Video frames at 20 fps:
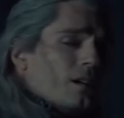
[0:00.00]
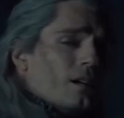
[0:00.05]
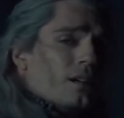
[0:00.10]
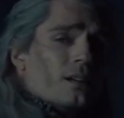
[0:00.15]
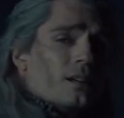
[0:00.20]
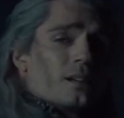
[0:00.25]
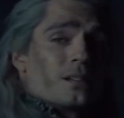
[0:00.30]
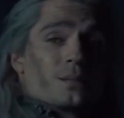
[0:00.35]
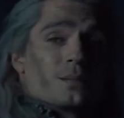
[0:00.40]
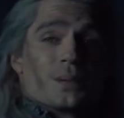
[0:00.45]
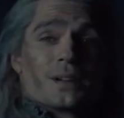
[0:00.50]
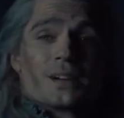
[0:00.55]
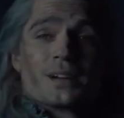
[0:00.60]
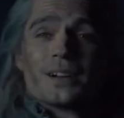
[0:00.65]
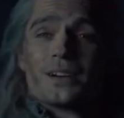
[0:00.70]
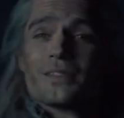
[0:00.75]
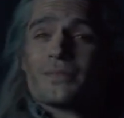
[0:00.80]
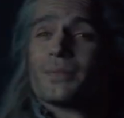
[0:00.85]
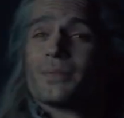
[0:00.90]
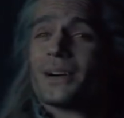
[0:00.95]
and luckily for
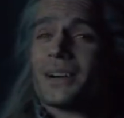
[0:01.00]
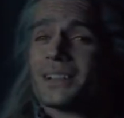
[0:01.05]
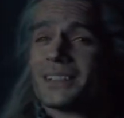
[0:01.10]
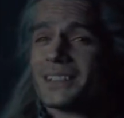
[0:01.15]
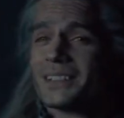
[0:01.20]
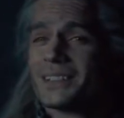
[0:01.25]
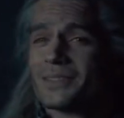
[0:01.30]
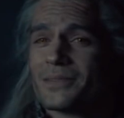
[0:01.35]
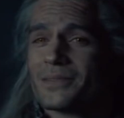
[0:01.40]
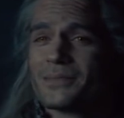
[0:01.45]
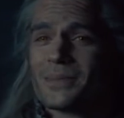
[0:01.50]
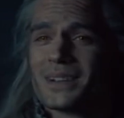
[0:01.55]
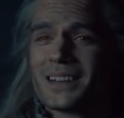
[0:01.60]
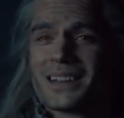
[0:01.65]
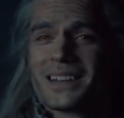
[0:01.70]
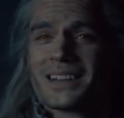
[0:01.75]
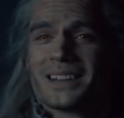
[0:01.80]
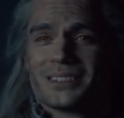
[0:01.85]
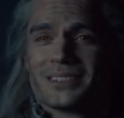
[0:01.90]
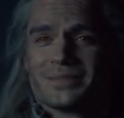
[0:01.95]
him, he landed the
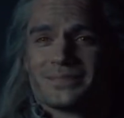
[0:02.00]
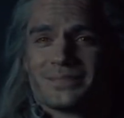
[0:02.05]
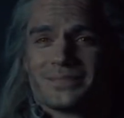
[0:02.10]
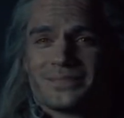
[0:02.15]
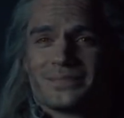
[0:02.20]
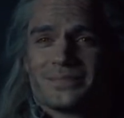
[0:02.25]
part.